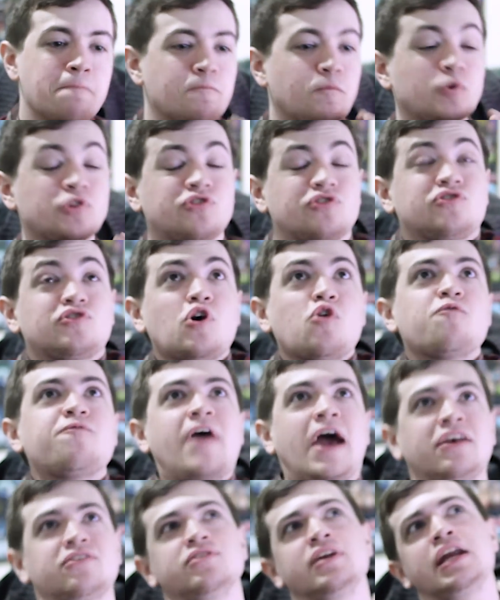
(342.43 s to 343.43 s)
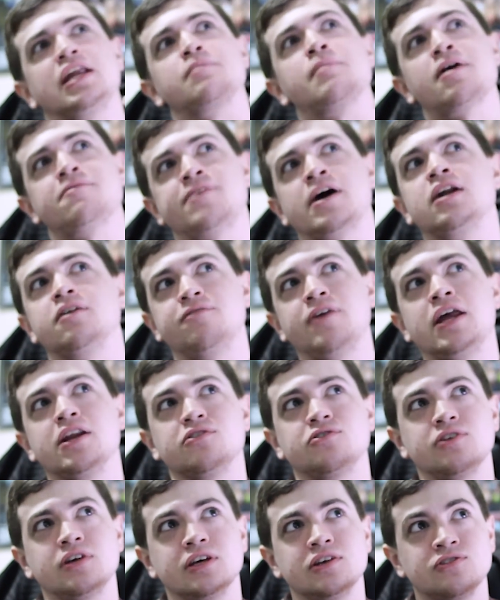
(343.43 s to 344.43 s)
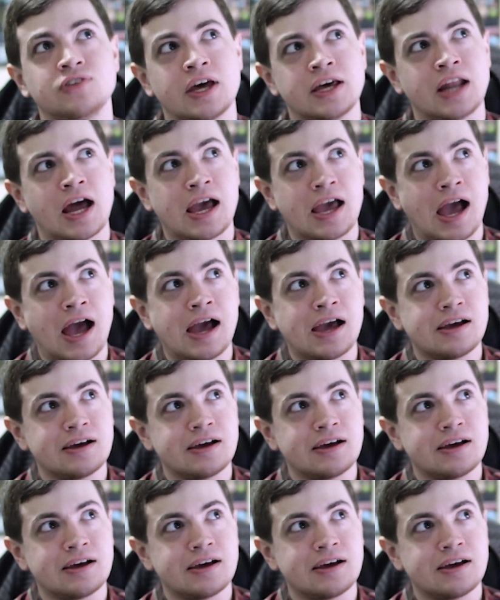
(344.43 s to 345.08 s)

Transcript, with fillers: What's so fascinating about Final Fantasy is that I